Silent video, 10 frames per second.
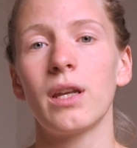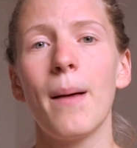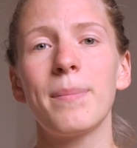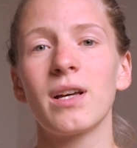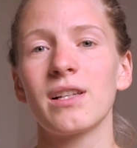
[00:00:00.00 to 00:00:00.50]

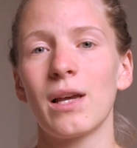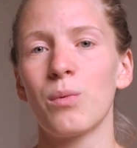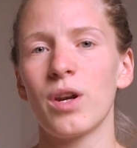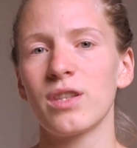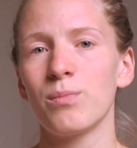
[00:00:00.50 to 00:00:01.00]
not because I
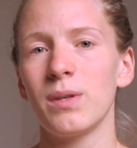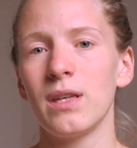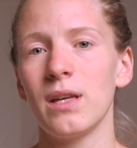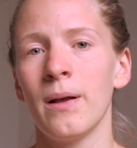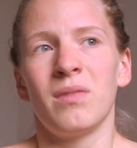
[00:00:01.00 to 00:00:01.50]
wanted to
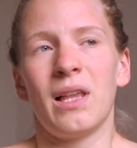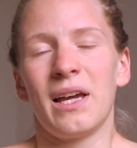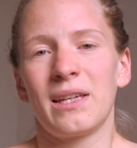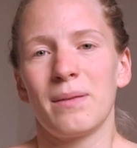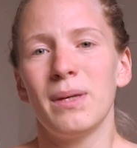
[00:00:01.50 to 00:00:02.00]
be
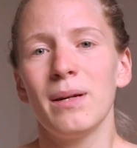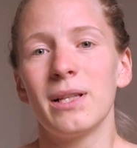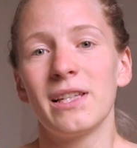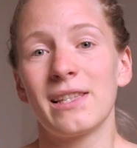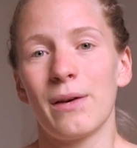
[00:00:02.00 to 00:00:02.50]
like a
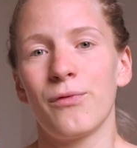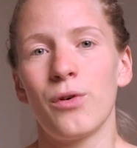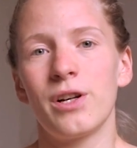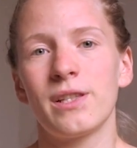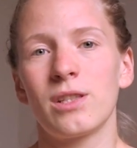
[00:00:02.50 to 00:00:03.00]
minimalist at
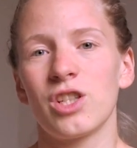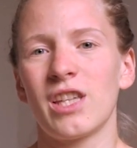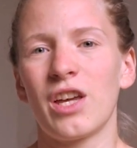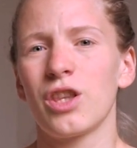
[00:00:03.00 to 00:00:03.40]
first, just I